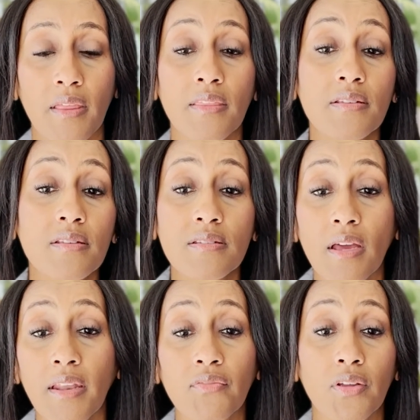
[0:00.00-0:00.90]
This is
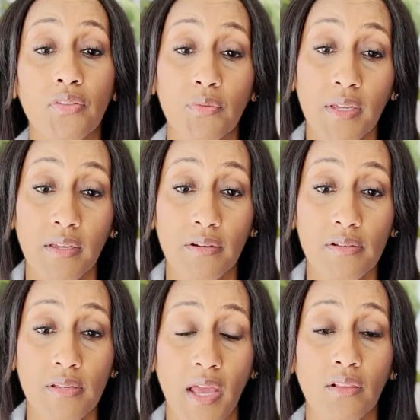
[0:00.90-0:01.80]
done every three
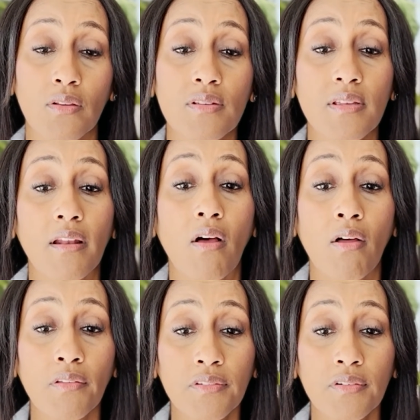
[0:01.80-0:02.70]
years and looks at
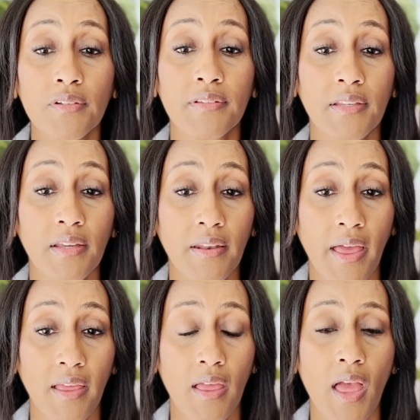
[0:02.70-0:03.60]
altered
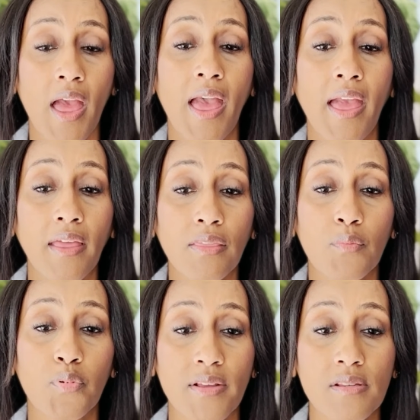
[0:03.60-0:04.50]
DNA and the
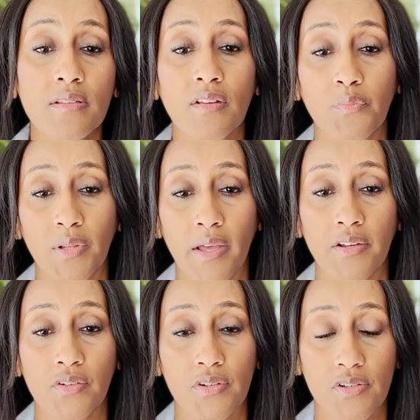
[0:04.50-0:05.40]
presence of blood
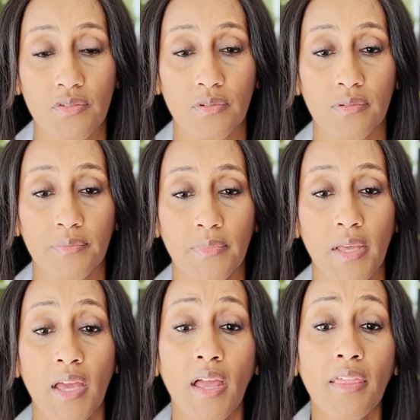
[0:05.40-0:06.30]
in your stool.
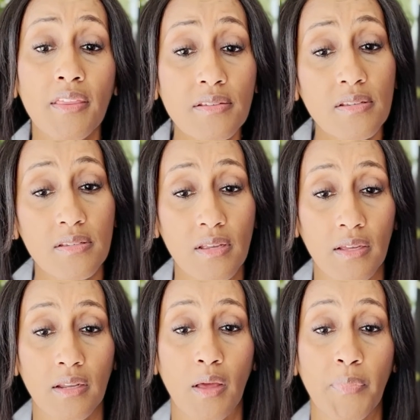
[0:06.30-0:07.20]
This is
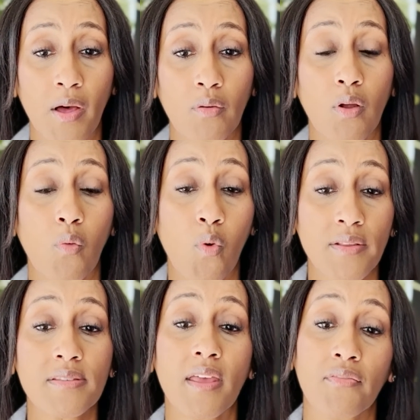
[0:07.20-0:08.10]
done about
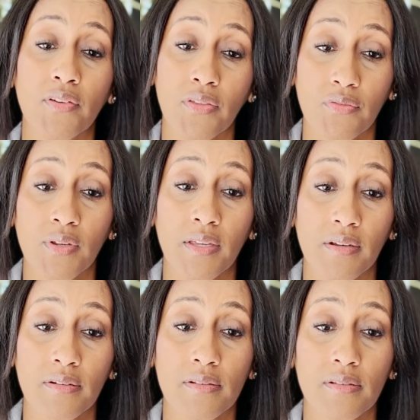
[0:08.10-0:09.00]
once every three
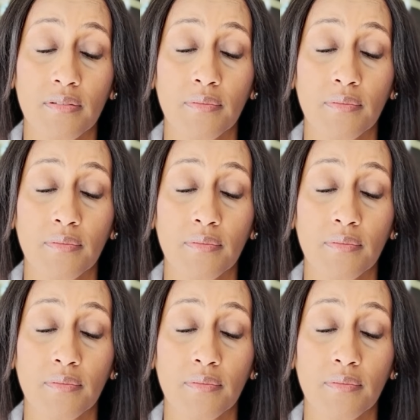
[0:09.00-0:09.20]
years.